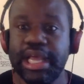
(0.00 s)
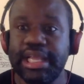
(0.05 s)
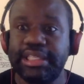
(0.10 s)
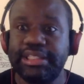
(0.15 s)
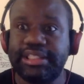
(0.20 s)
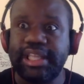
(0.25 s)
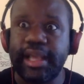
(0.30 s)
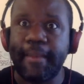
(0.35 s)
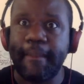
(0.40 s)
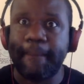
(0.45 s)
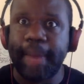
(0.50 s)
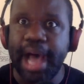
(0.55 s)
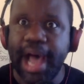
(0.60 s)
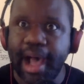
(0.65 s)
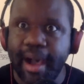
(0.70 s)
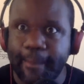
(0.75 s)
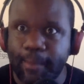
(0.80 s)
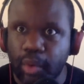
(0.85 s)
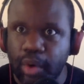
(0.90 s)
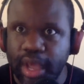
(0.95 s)

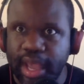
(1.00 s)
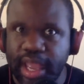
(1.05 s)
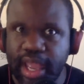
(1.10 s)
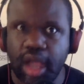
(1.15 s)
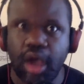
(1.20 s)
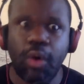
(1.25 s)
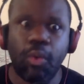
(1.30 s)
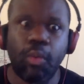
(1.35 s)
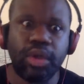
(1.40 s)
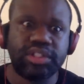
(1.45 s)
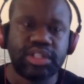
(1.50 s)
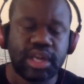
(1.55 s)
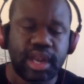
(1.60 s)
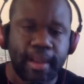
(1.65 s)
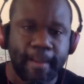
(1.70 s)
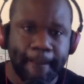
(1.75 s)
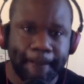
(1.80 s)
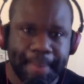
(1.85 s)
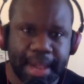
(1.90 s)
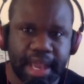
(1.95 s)
Zimbabwe was in
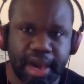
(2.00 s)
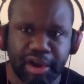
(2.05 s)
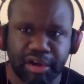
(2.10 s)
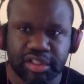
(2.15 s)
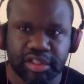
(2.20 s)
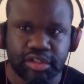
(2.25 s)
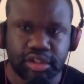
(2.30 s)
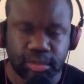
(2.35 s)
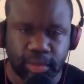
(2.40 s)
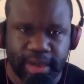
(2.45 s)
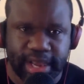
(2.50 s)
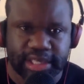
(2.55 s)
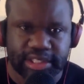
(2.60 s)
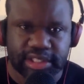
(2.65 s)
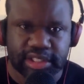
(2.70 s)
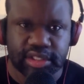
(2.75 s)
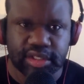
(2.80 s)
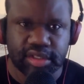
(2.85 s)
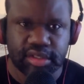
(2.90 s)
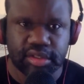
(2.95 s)
a better
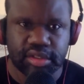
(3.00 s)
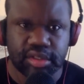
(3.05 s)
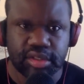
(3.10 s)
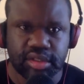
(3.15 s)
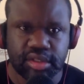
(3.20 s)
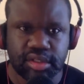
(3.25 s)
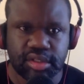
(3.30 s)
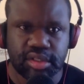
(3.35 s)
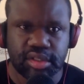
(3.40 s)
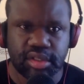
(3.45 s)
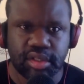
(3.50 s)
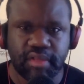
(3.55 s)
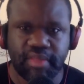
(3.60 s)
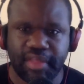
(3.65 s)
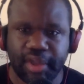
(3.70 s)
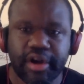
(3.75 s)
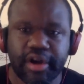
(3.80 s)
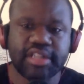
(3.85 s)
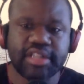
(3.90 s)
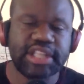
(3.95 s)
situation
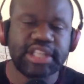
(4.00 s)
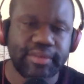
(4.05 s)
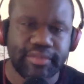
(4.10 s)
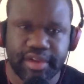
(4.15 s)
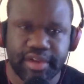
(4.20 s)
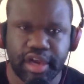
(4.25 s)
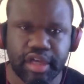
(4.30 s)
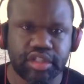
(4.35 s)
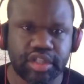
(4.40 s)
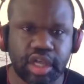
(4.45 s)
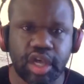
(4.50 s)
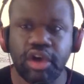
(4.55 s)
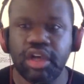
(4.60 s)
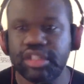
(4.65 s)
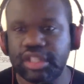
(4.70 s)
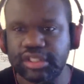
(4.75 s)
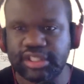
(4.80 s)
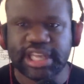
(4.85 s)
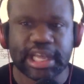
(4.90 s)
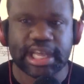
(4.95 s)
37 years ago
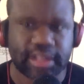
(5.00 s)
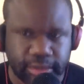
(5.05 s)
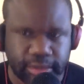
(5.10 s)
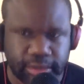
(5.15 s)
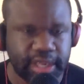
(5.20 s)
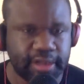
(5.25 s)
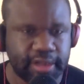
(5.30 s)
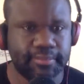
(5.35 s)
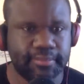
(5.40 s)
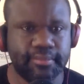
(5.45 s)
than South Korea.